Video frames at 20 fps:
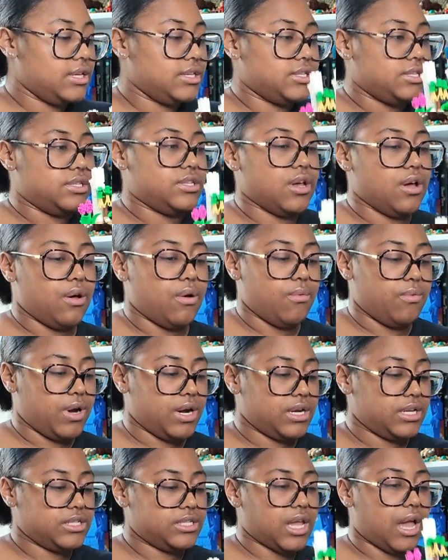So we're
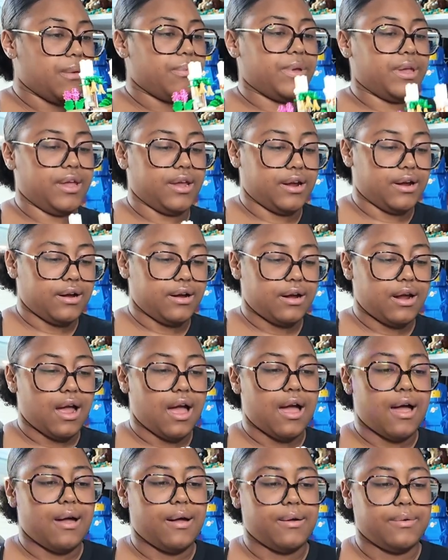going to stop here.
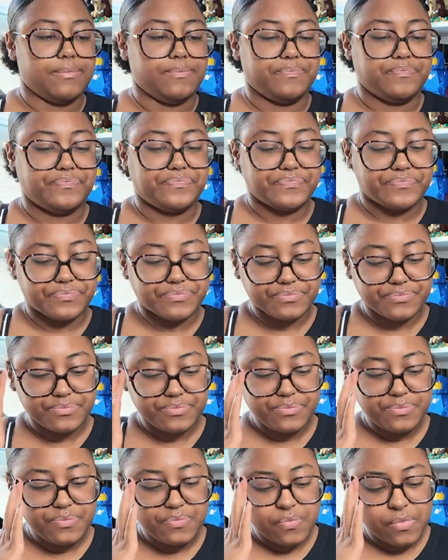
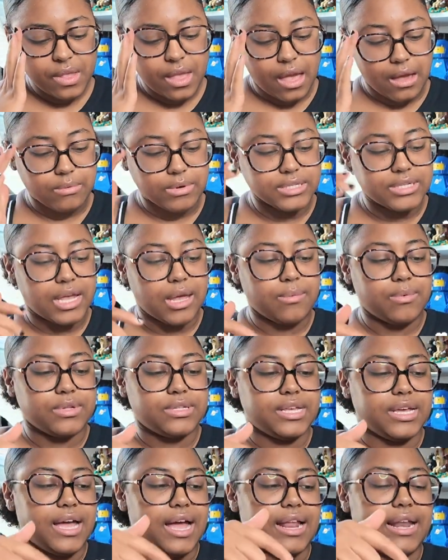I was able
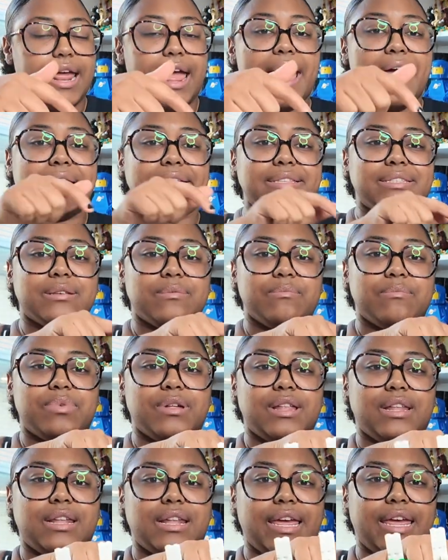to kind of add some
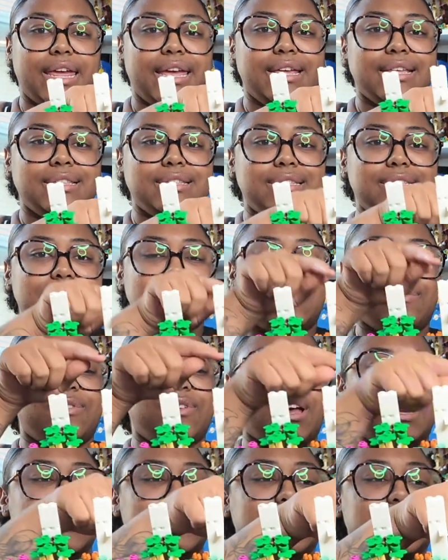plants, if you
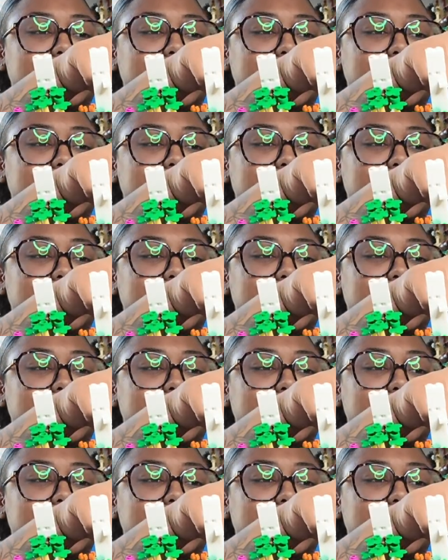guys